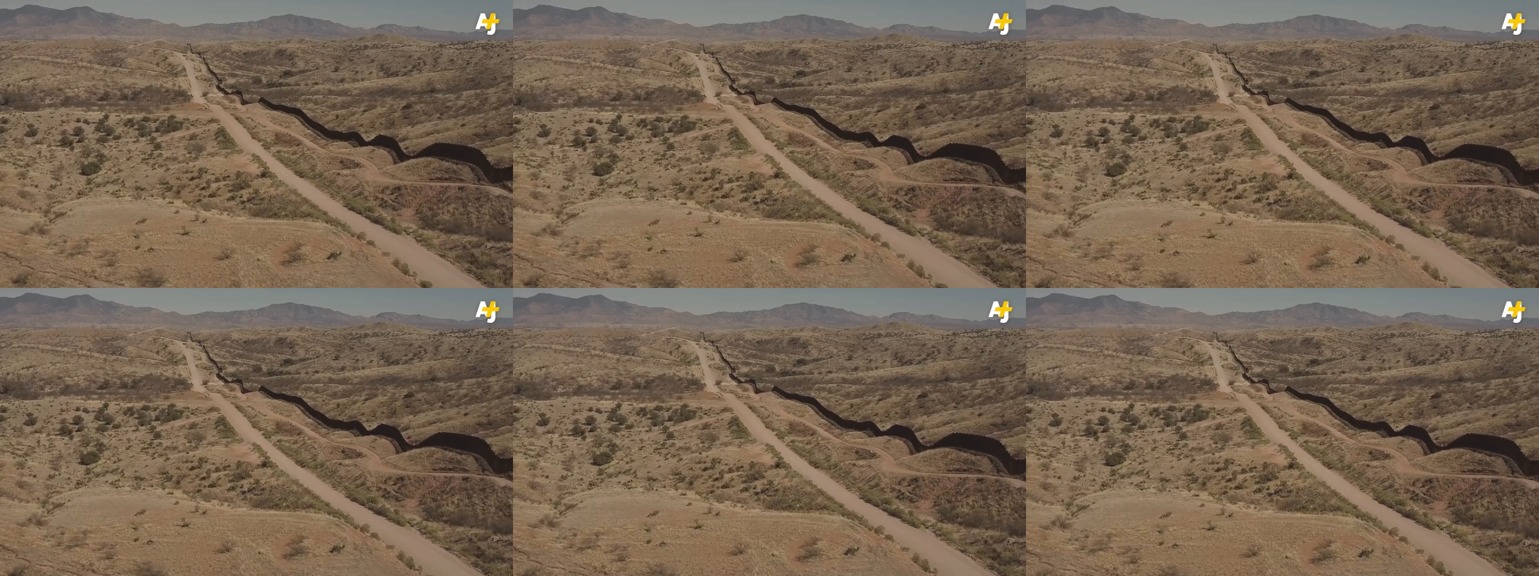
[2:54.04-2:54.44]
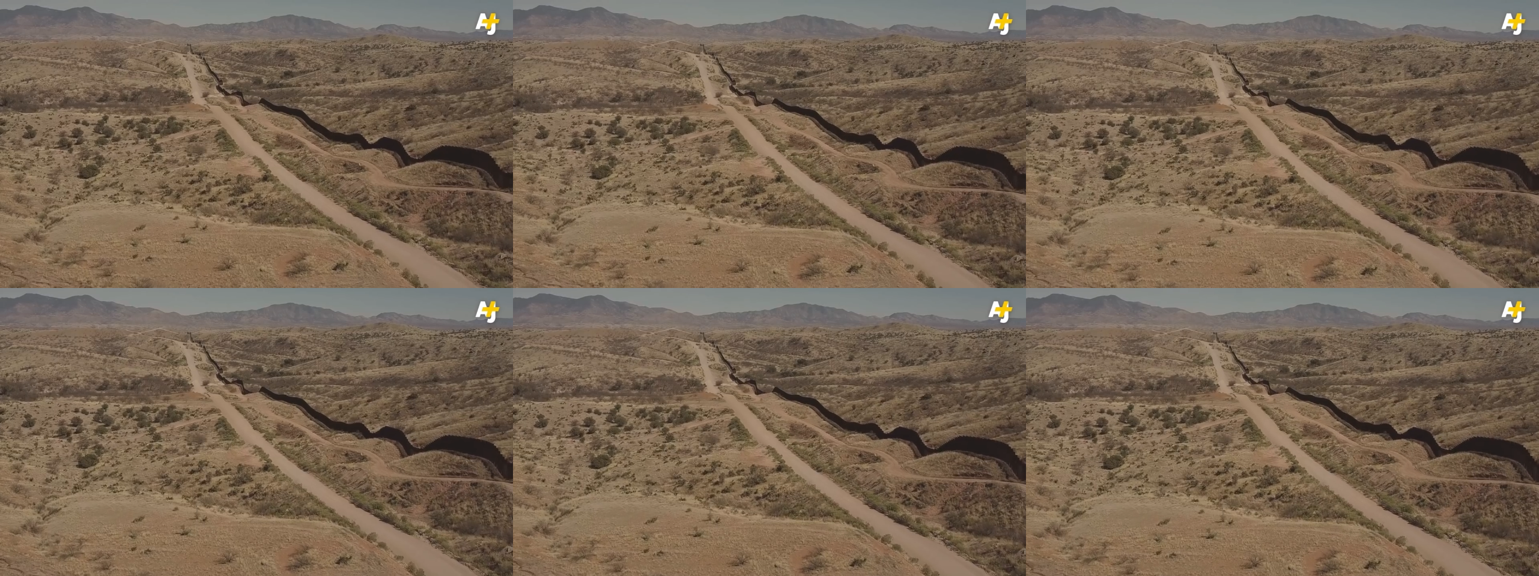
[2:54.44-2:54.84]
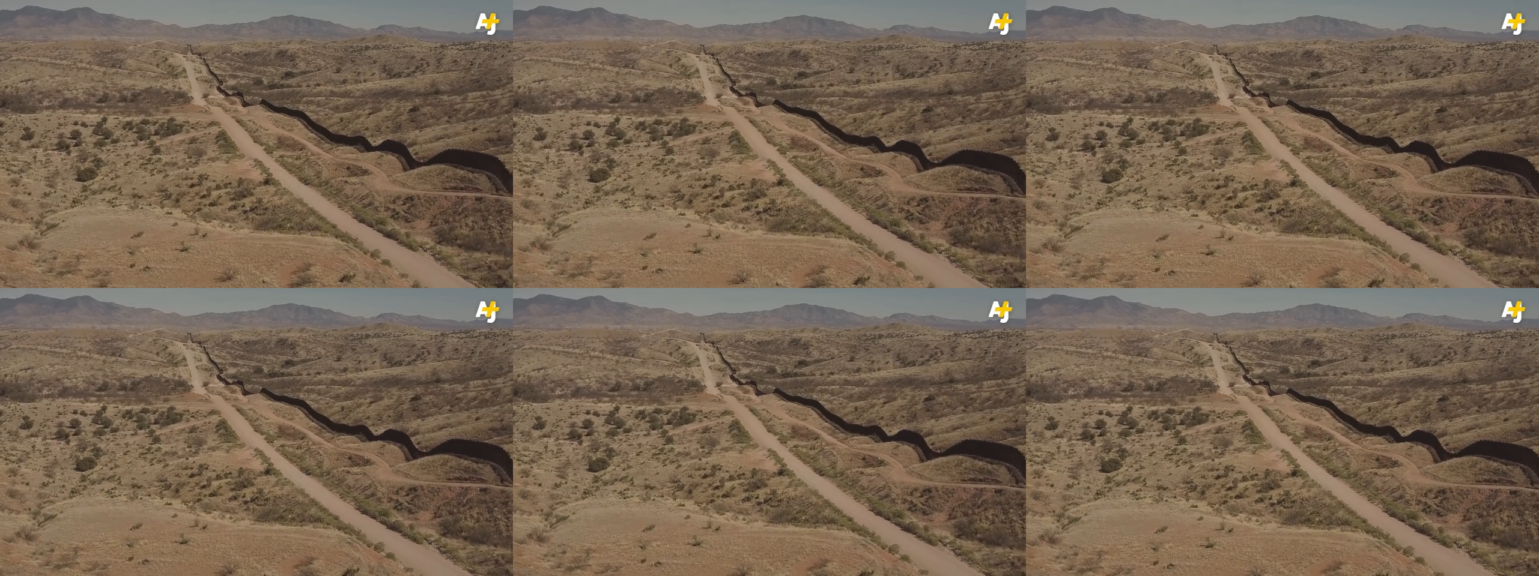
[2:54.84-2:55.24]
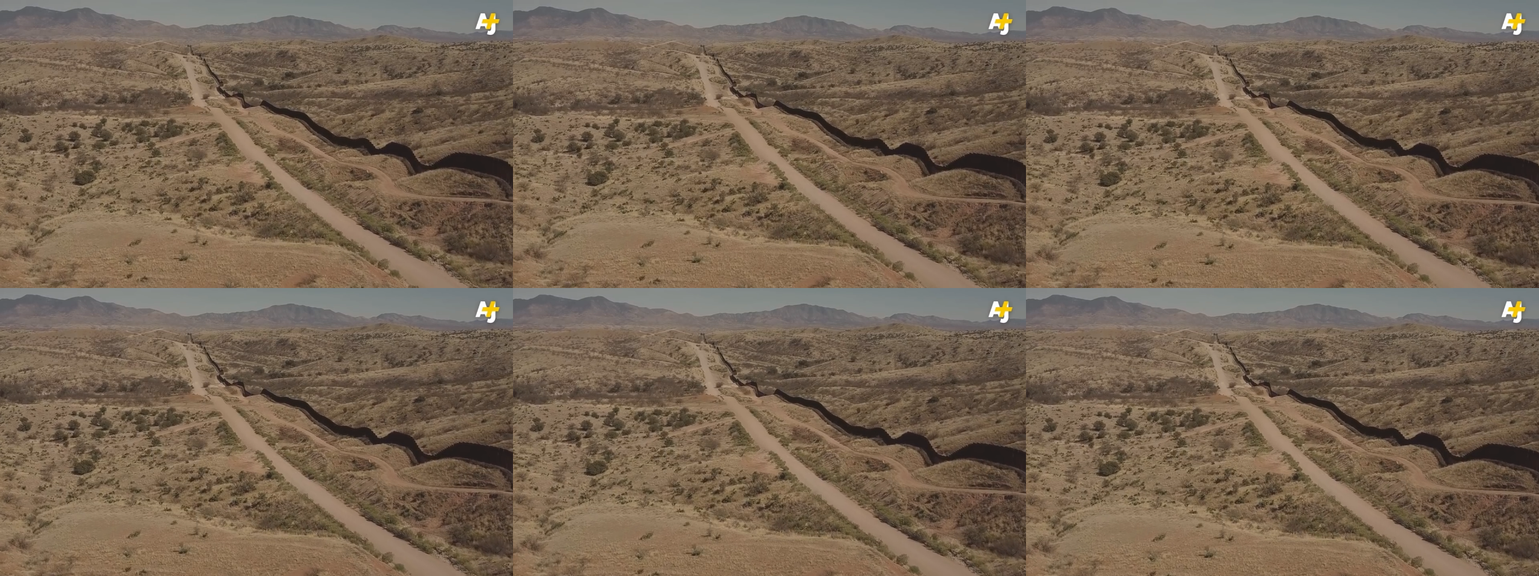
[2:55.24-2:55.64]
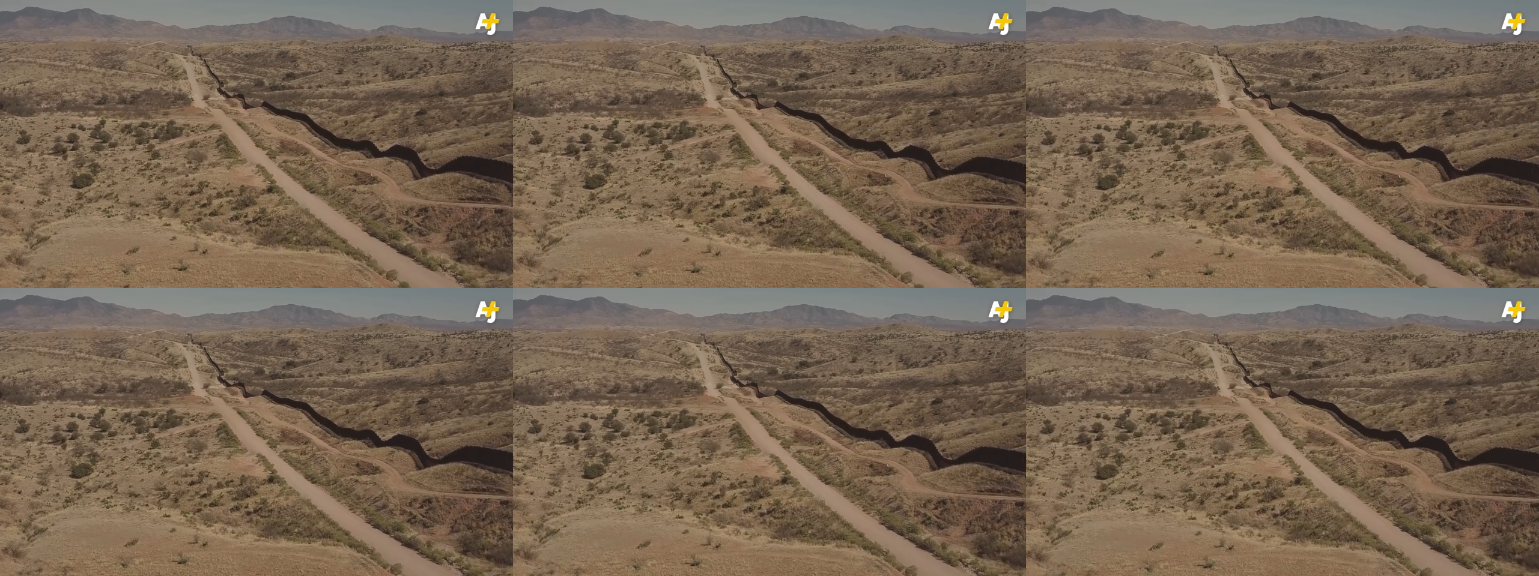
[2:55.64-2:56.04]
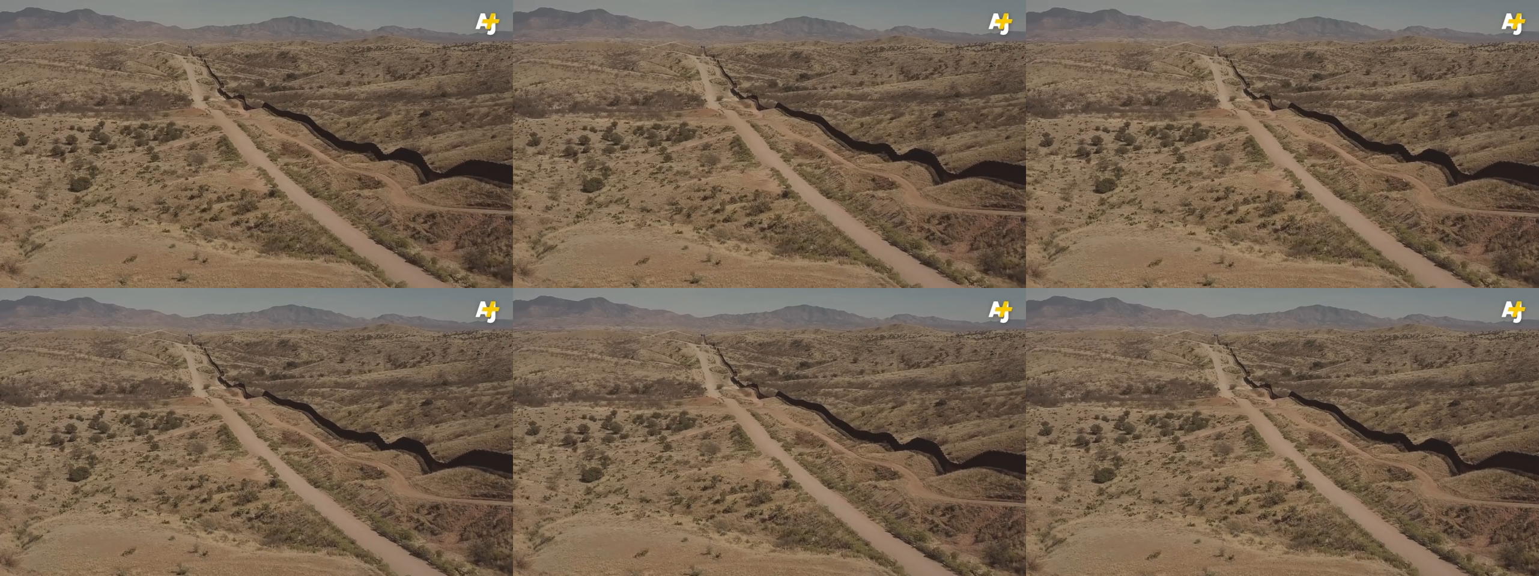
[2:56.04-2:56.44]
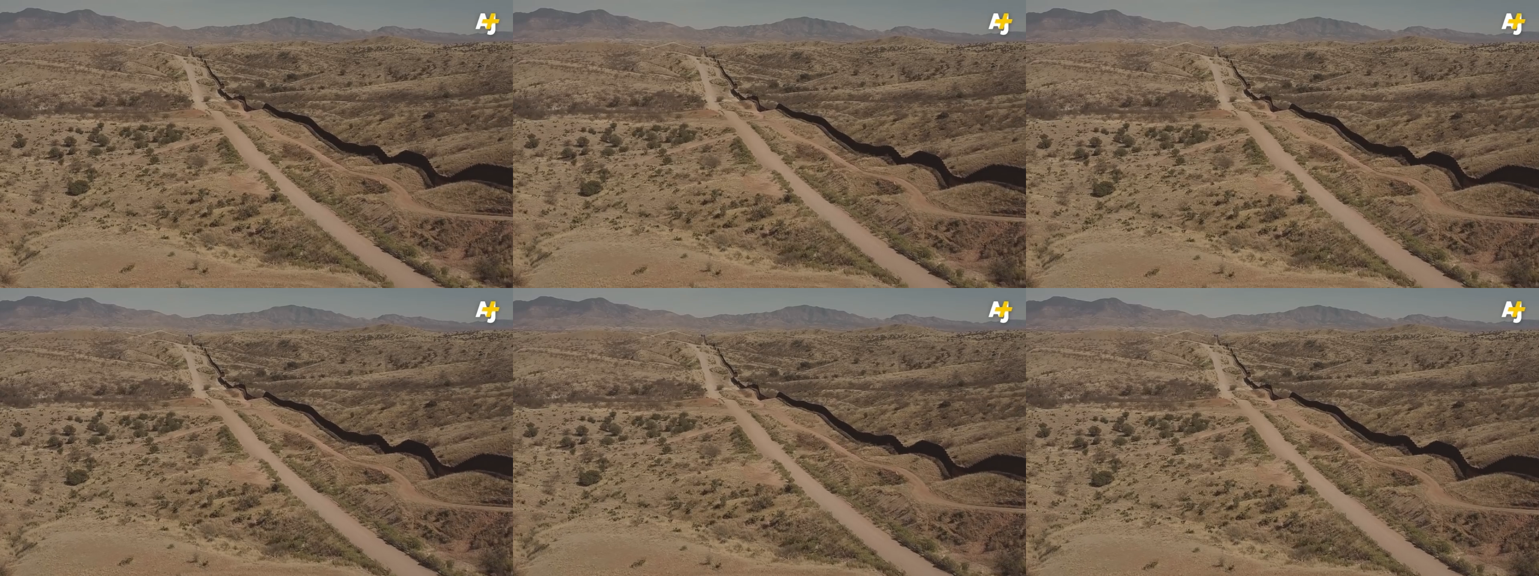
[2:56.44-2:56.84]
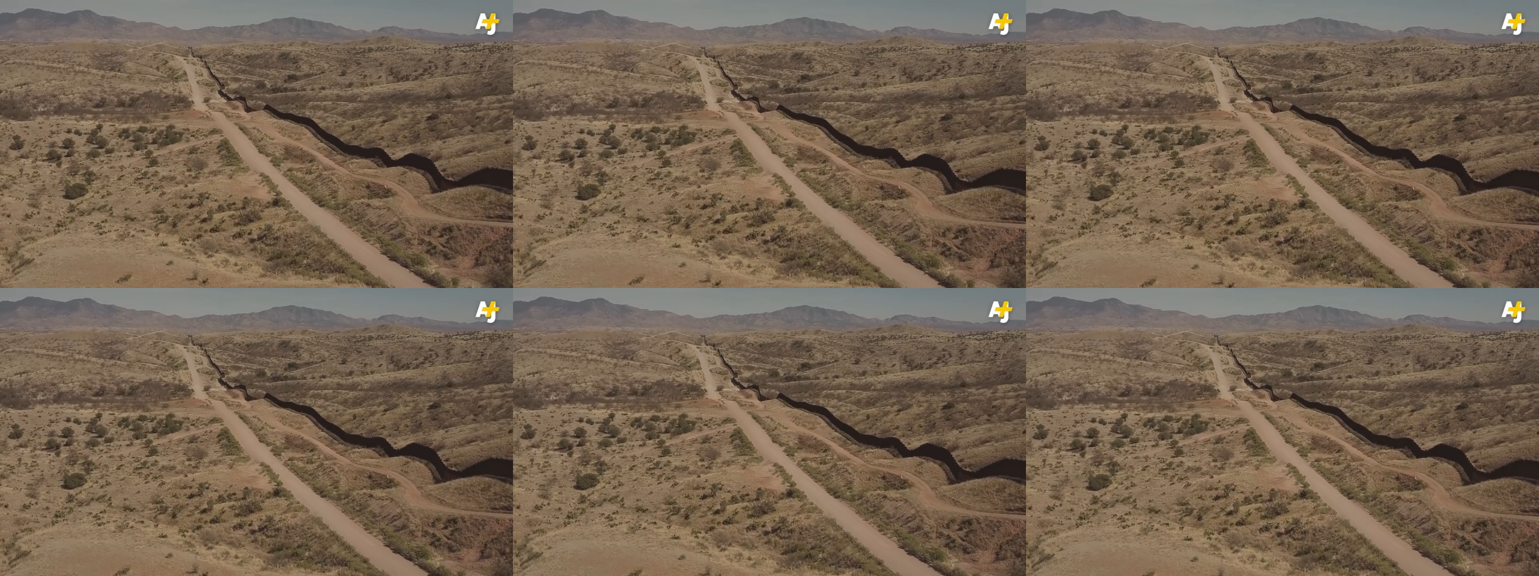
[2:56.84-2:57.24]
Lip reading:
[unreadable: no face in view]